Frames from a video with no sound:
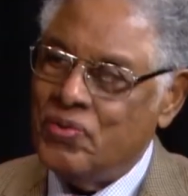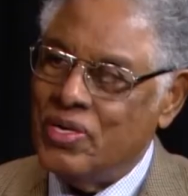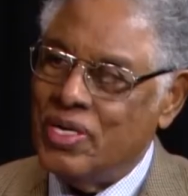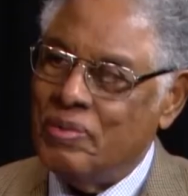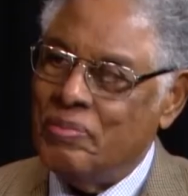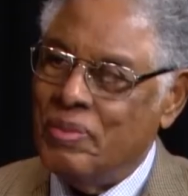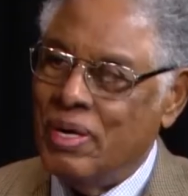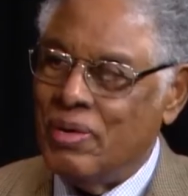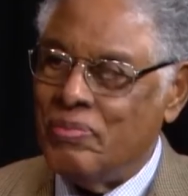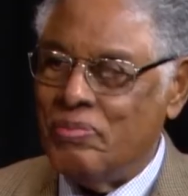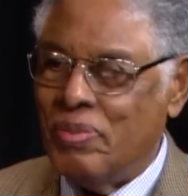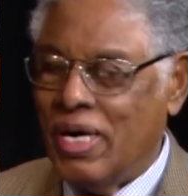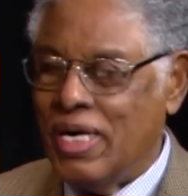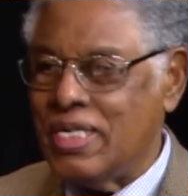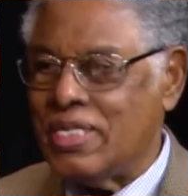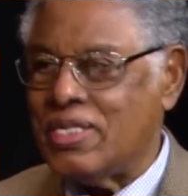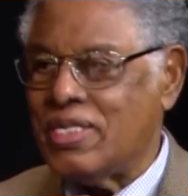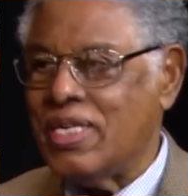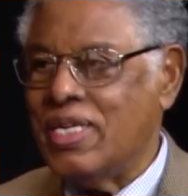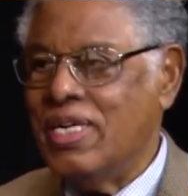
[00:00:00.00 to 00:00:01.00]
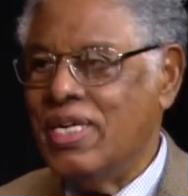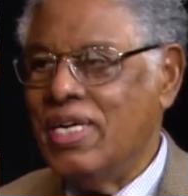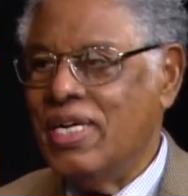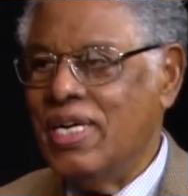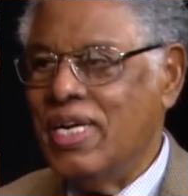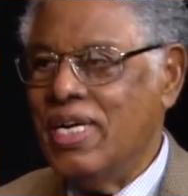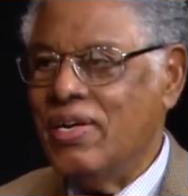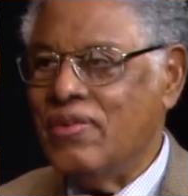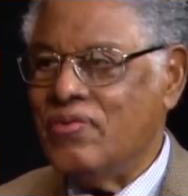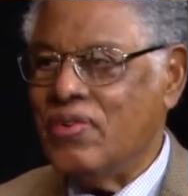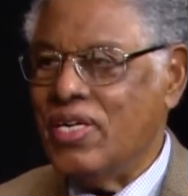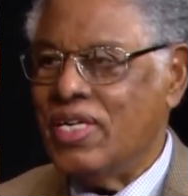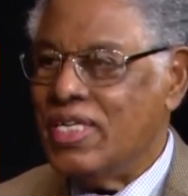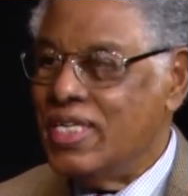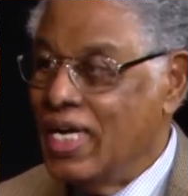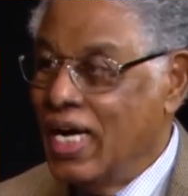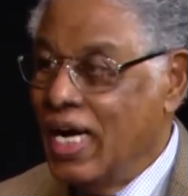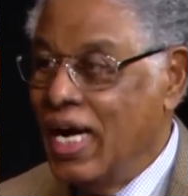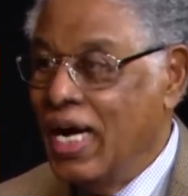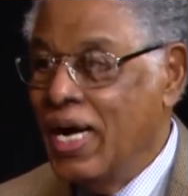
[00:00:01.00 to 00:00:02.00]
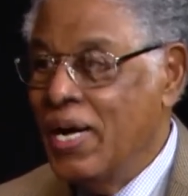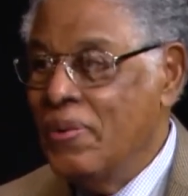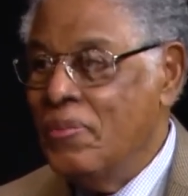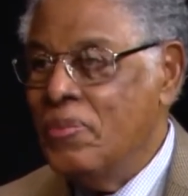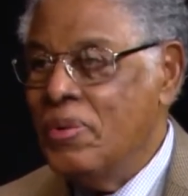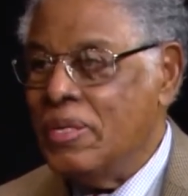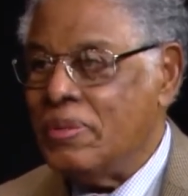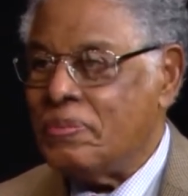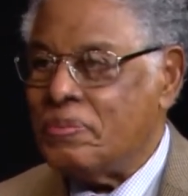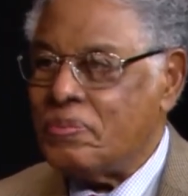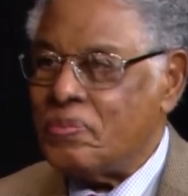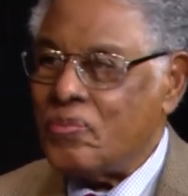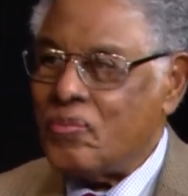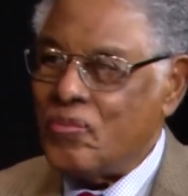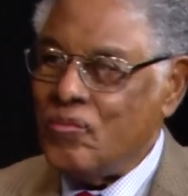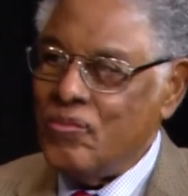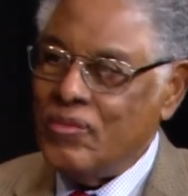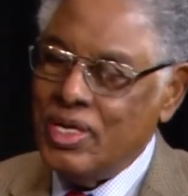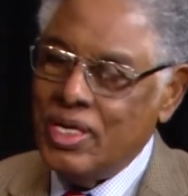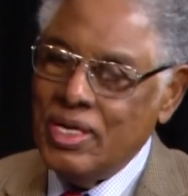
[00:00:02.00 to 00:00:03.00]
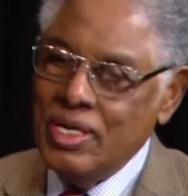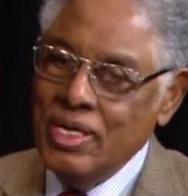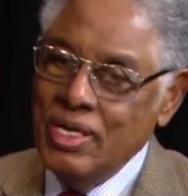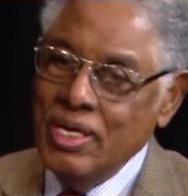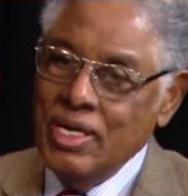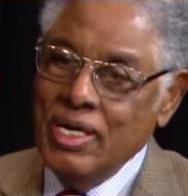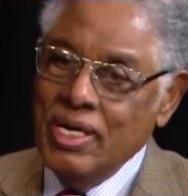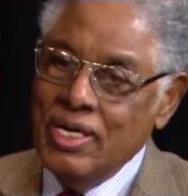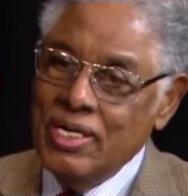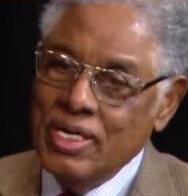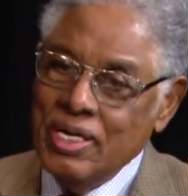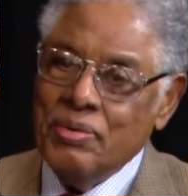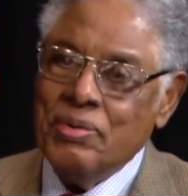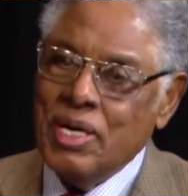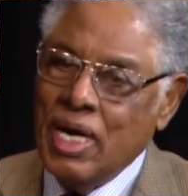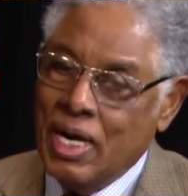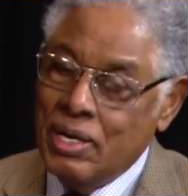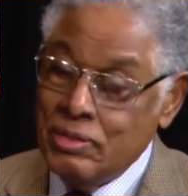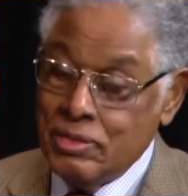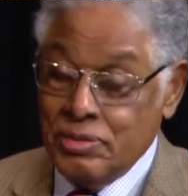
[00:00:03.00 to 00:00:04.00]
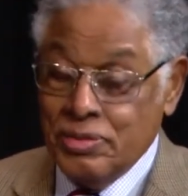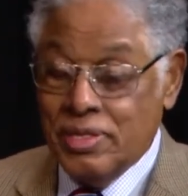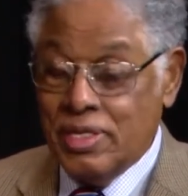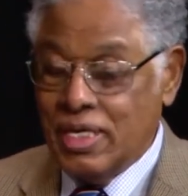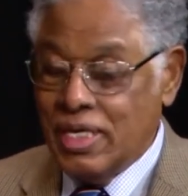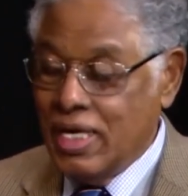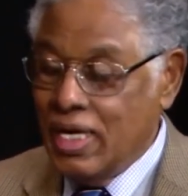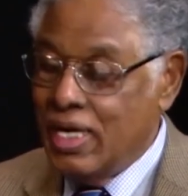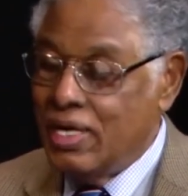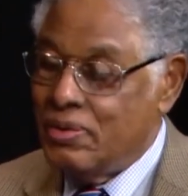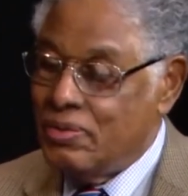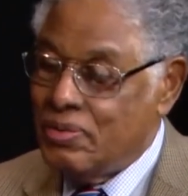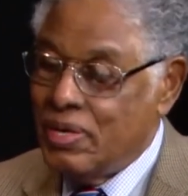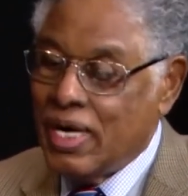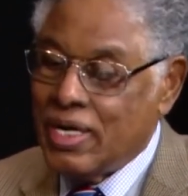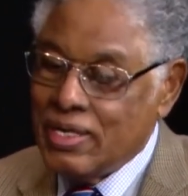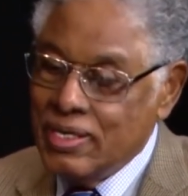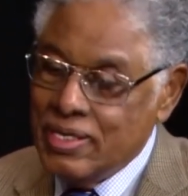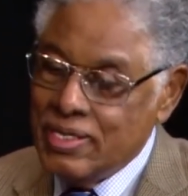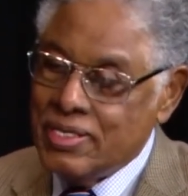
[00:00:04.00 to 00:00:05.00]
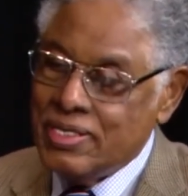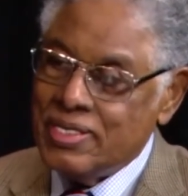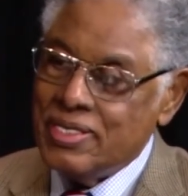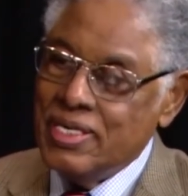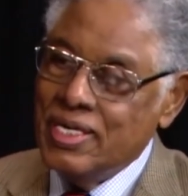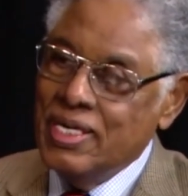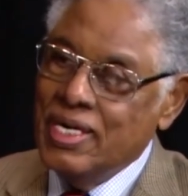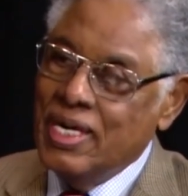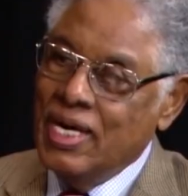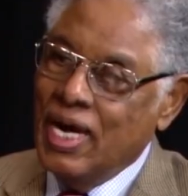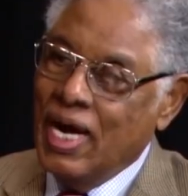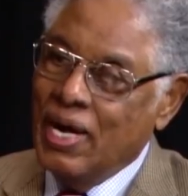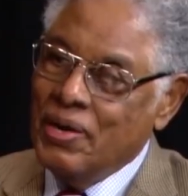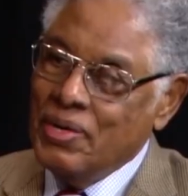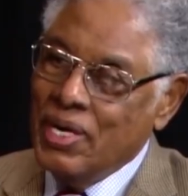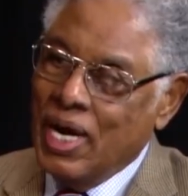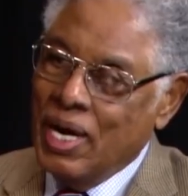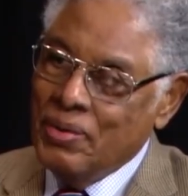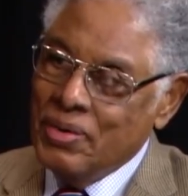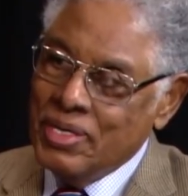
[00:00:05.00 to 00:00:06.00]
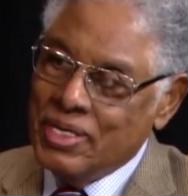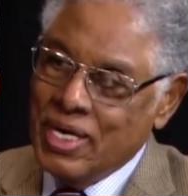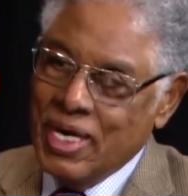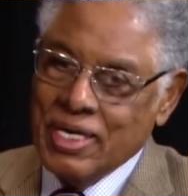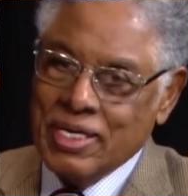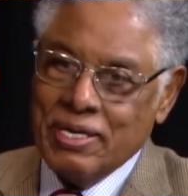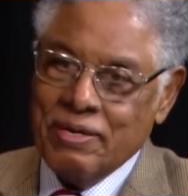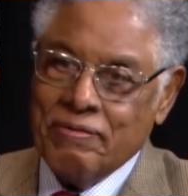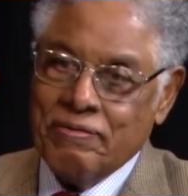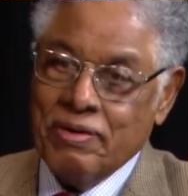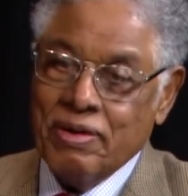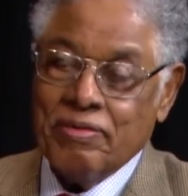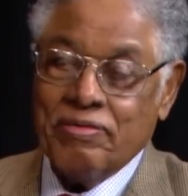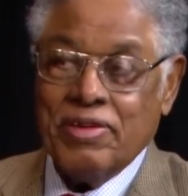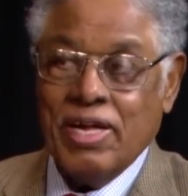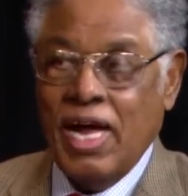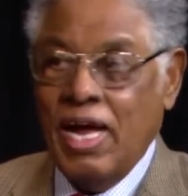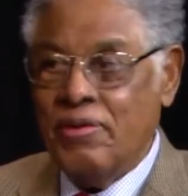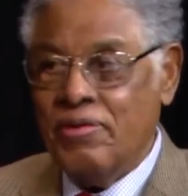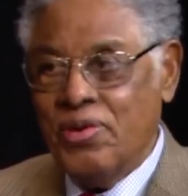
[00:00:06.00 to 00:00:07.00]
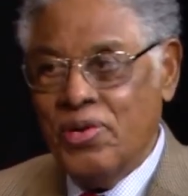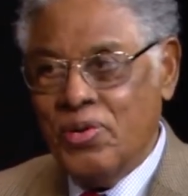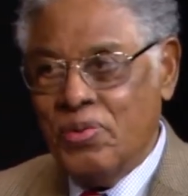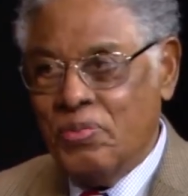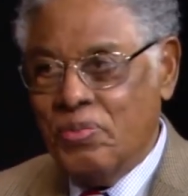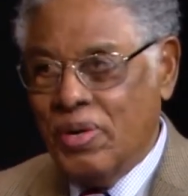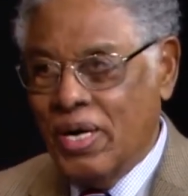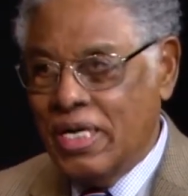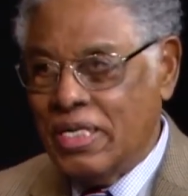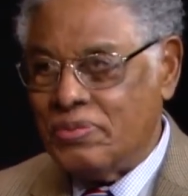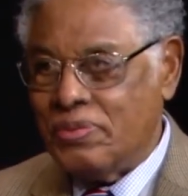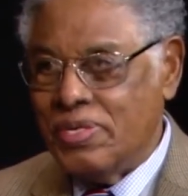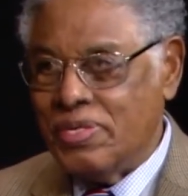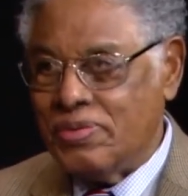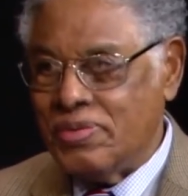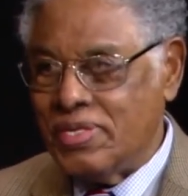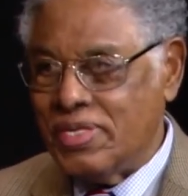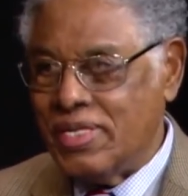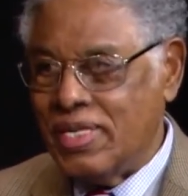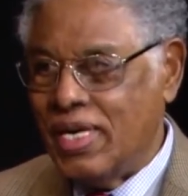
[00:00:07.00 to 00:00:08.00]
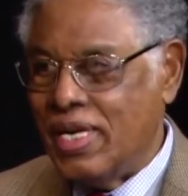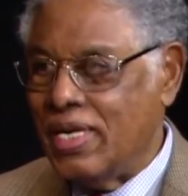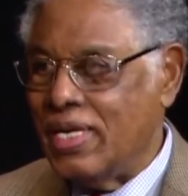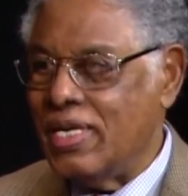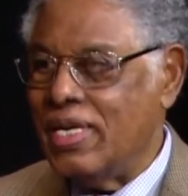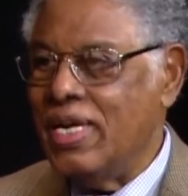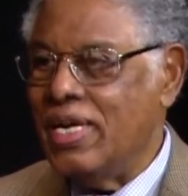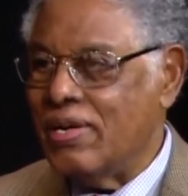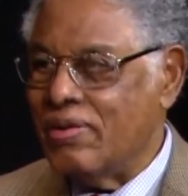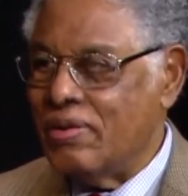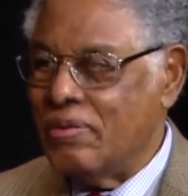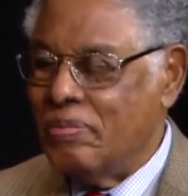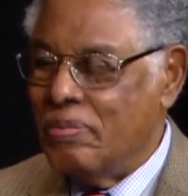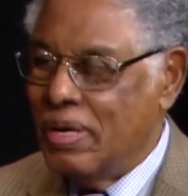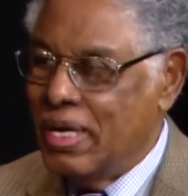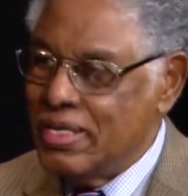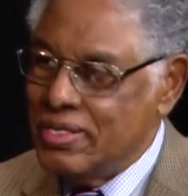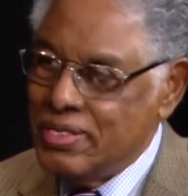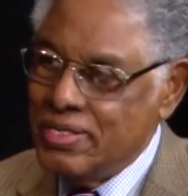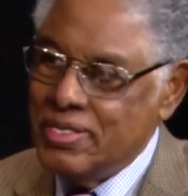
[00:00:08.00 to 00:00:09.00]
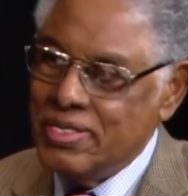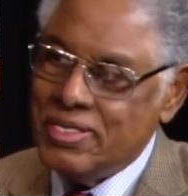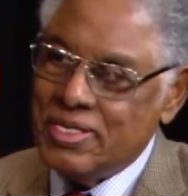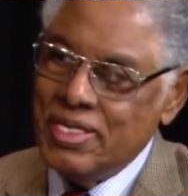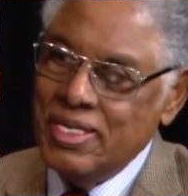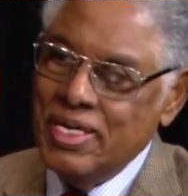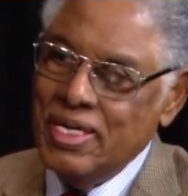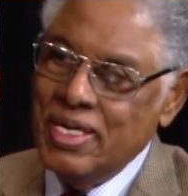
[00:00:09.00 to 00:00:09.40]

for a bus for a dime. And then when I was really getting reckless, I would take the Fifth Avenue bus, which was the elite of the buses,